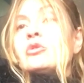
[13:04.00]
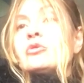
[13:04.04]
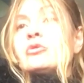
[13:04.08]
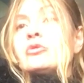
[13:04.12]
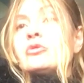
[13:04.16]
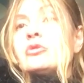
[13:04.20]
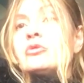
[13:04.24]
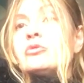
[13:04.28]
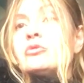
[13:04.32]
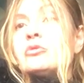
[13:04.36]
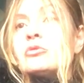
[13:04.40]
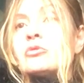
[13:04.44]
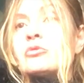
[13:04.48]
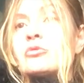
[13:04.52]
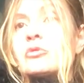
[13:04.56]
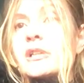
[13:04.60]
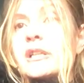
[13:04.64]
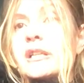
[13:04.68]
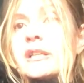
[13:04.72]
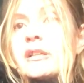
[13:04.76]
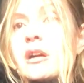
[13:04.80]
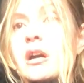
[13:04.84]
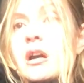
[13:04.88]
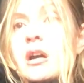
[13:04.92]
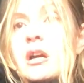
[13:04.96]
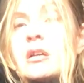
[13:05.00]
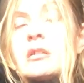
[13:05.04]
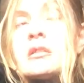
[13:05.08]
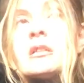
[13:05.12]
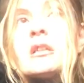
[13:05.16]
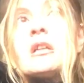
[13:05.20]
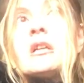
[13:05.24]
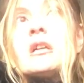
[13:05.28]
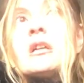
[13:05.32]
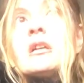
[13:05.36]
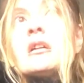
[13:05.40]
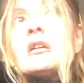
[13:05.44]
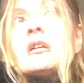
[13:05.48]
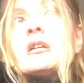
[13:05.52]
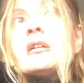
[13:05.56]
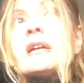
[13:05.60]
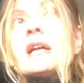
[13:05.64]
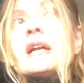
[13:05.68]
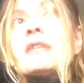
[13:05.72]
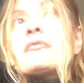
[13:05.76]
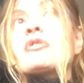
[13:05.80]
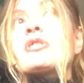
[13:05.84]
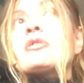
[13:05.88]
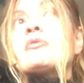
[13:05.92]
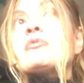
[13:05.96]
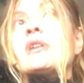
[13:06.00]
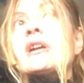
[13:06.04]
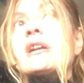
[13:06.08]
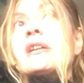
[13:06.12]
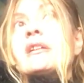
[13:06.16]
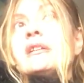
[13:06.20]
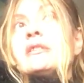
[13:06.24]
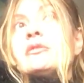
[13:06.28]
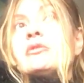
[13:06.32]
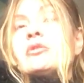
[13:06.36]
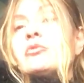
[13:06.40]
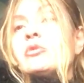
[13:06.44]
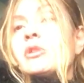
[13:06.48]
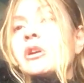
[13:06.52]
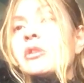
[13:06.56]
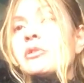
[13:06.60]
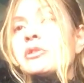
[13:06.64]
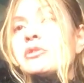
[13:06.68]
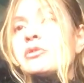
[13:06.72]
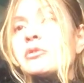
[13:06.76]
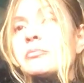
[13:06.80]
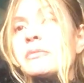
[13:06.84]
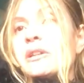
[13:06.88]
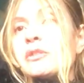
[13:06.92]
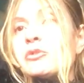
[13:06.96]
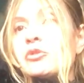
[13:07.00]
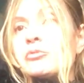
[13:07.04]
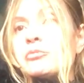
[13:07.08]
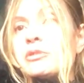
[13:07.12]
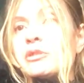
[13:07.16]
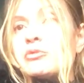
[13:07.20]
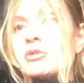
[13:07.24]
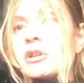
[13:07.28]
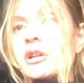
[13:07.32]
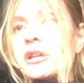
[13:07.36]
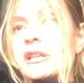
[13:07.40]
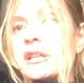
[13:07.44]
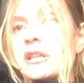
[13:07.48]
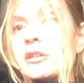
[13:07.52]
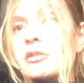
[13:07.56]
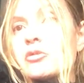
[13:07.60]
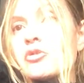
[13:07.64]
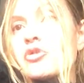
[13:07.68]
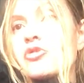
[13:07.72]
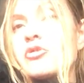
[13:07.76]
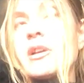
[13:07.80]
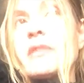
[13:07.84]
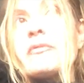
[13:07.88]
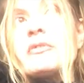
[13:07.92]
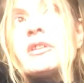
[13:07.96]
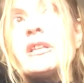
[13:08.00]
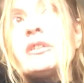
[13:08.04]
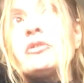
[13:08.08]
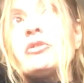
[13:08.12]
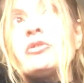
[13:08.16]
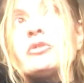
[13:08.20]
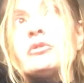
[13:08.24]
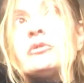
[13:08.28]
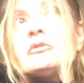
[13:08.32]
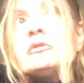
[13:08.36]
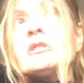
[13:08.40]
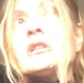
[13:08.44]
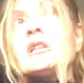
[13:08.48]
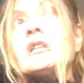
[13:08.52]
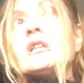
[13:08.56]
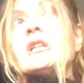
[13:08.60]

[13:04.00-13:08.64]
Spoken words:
who you really are, everywhere in the world where you're meant to be working or traveling to.